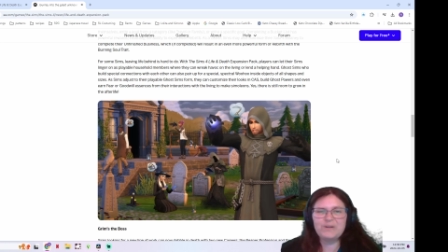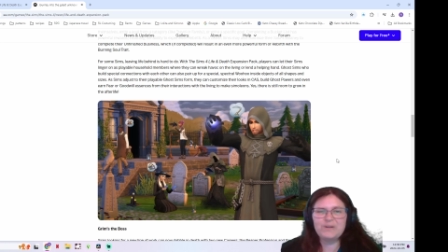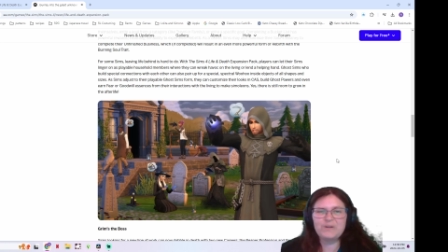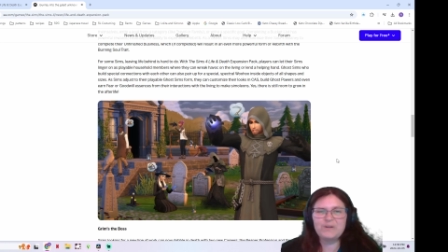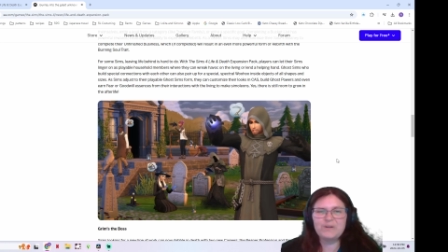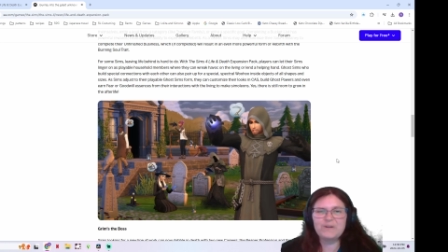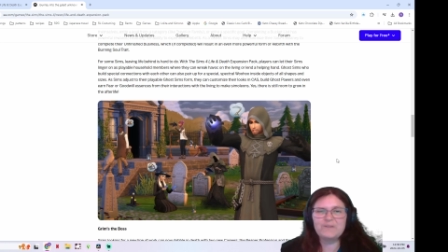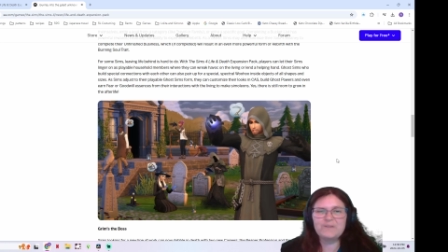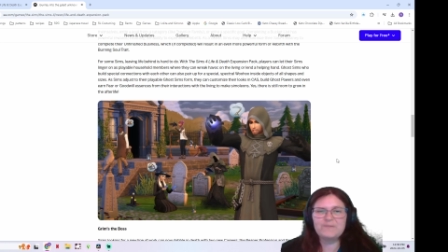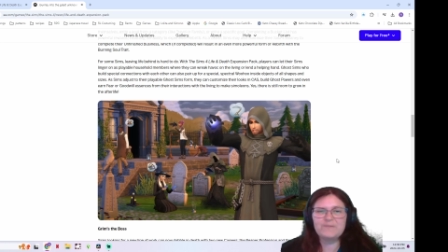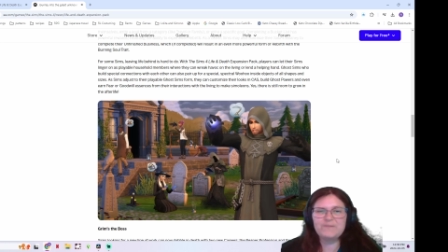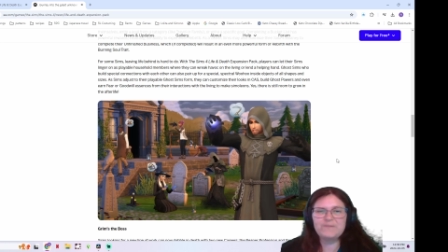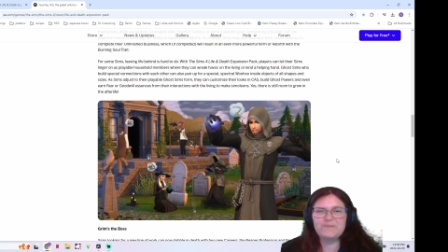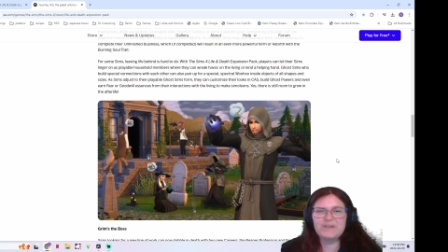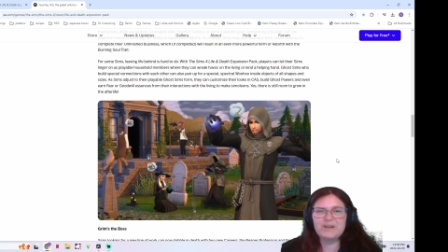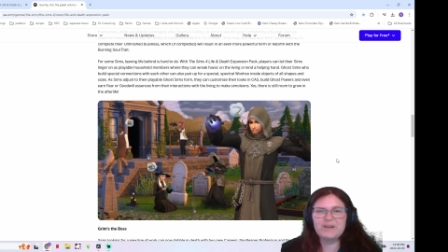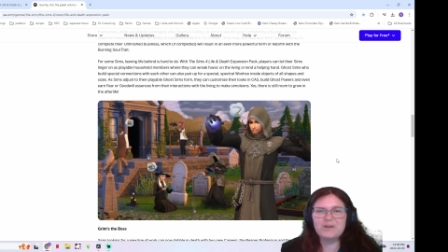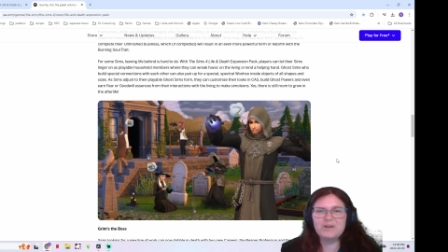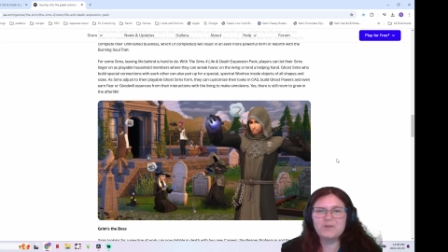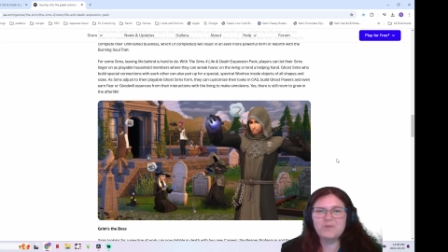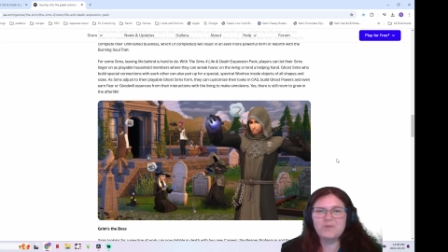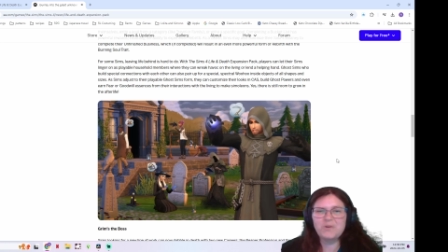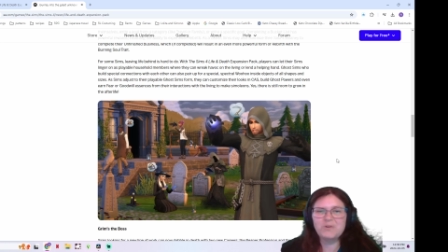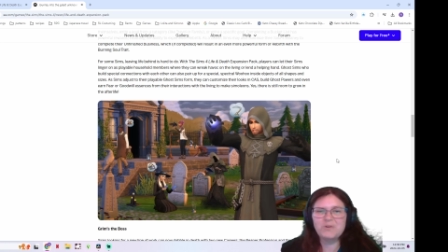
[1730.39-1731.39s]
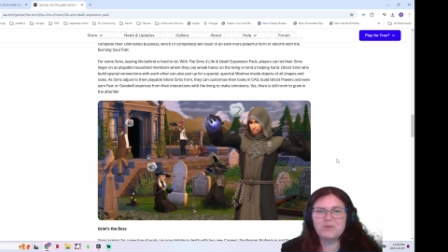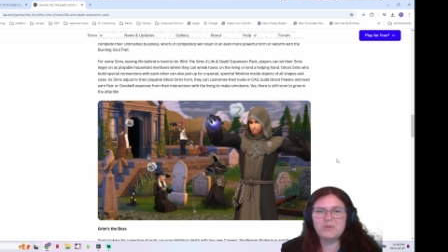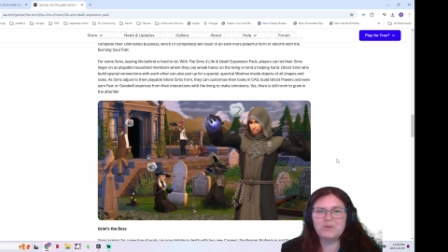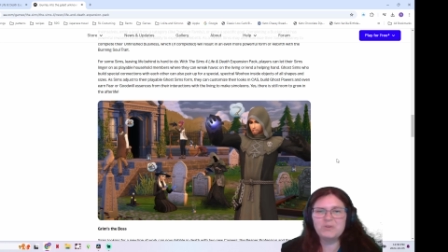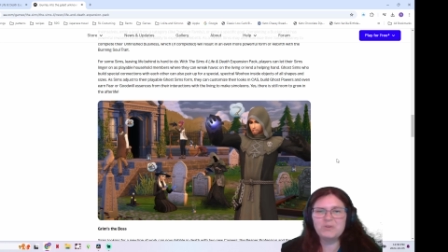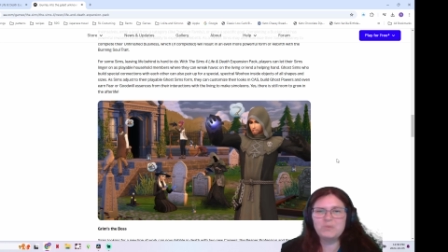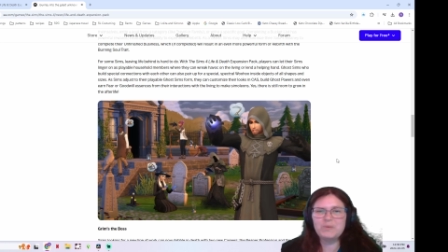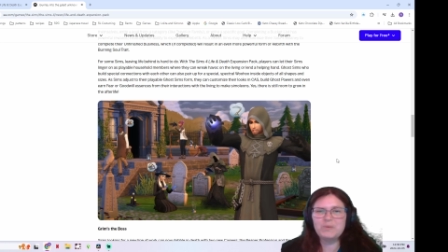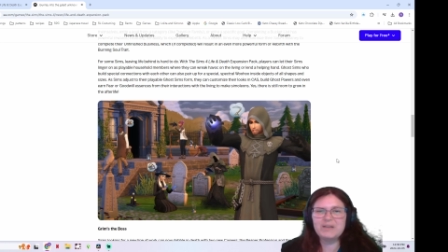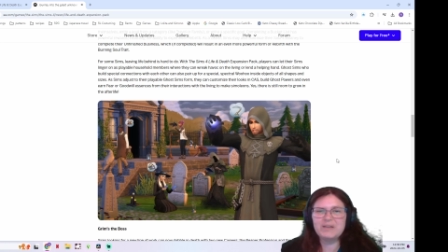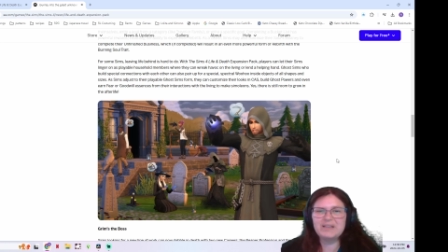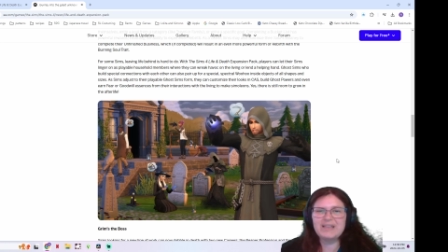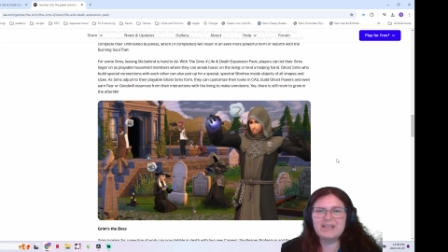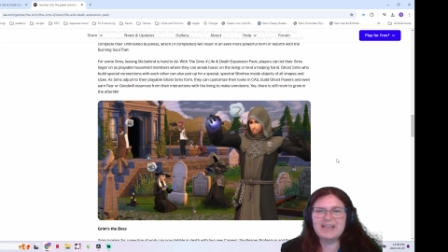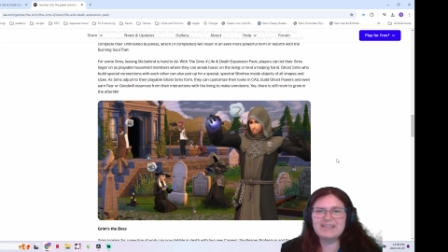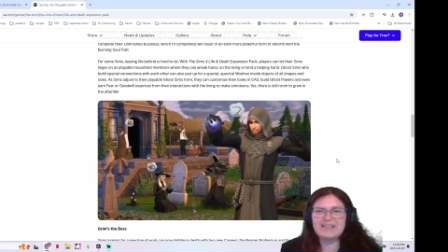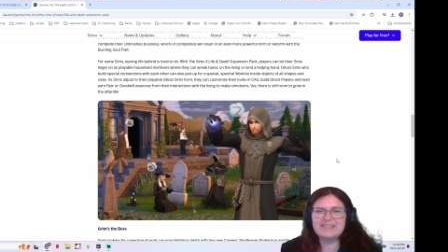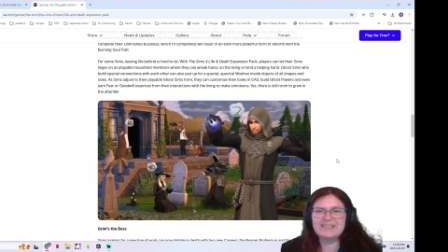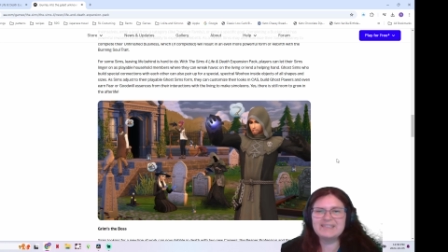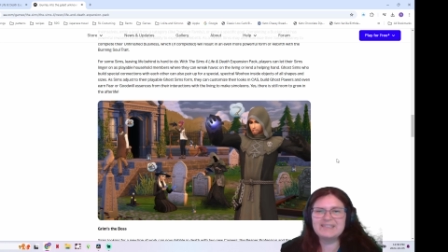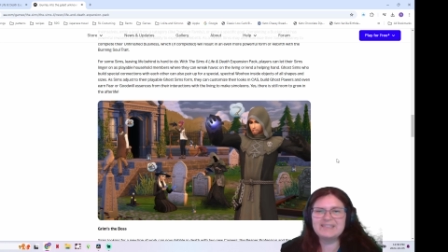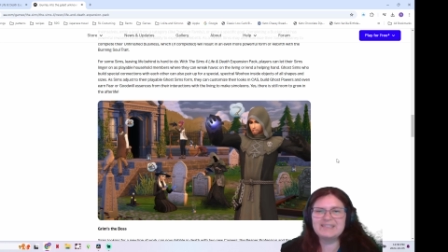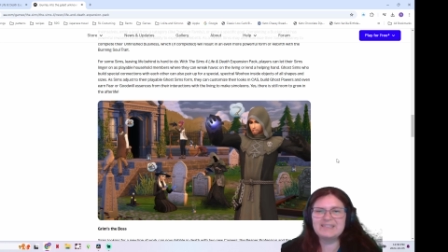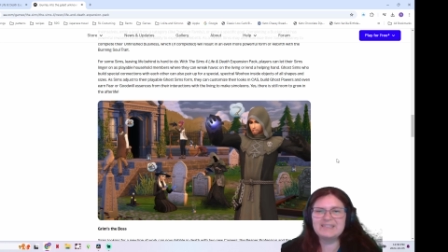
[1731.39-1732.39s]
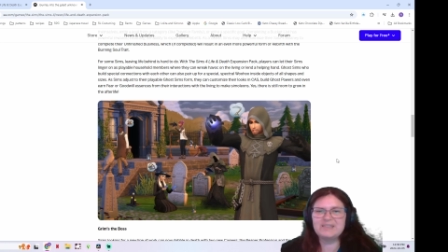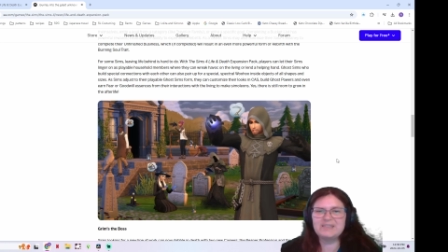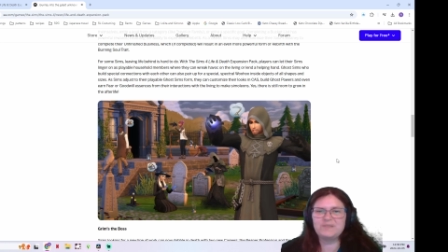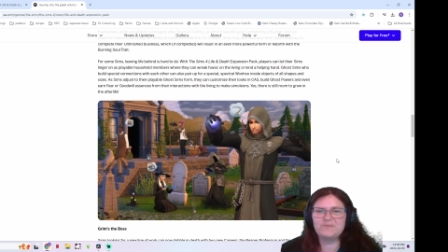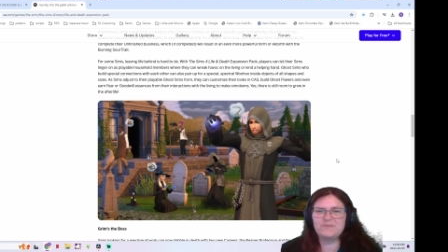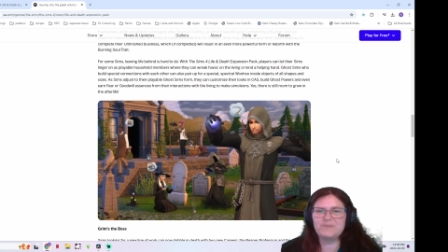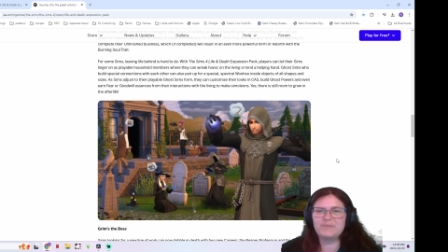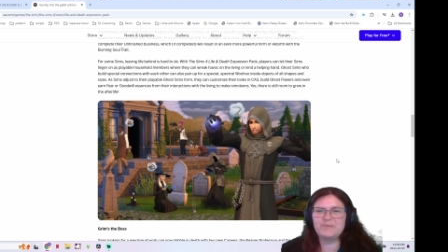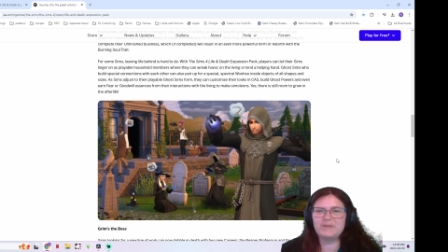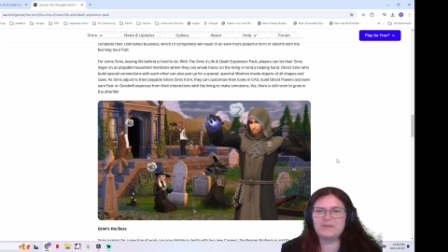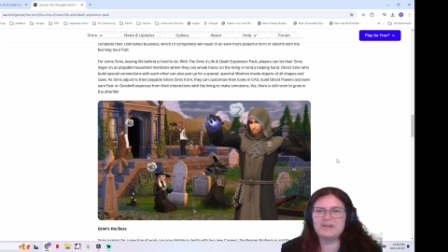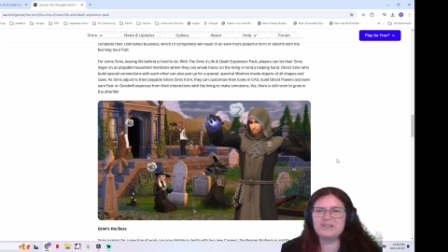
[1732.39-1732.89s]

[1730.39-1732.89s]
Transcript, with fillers: earn fear or goodwill essences from their